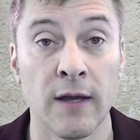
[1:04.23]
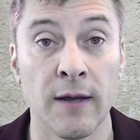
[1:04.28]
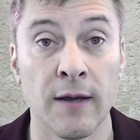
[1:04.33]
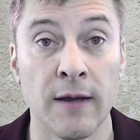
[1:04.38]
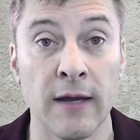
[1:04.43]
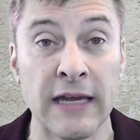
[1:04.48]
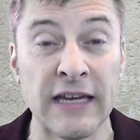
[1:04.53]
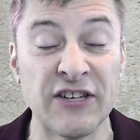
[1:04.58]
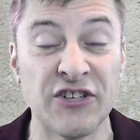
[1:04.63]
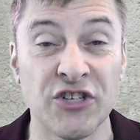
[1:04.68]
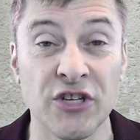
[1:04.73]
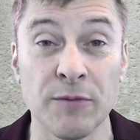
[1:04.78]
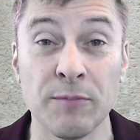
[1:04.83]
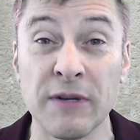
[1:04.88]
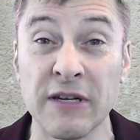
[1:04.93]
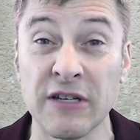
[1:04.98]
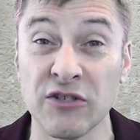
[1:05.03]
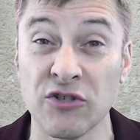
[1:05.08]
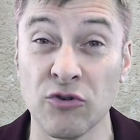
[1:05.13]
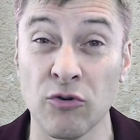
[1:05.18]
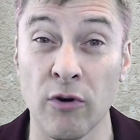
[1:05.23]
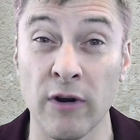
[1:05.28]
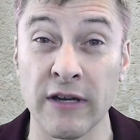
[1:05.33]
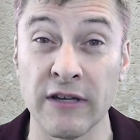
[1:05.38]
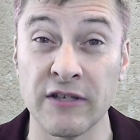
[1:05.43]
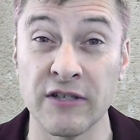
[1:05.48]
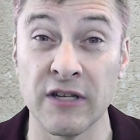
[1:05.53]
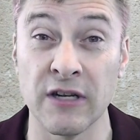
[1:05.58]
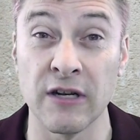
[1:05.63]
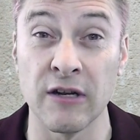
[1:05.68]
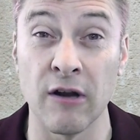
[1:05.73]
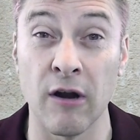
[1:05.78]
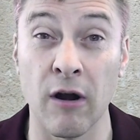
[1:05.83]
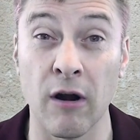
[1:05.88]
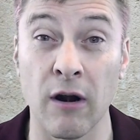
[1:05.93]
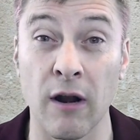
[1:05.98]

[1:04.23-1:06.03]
He should be destroying sin in our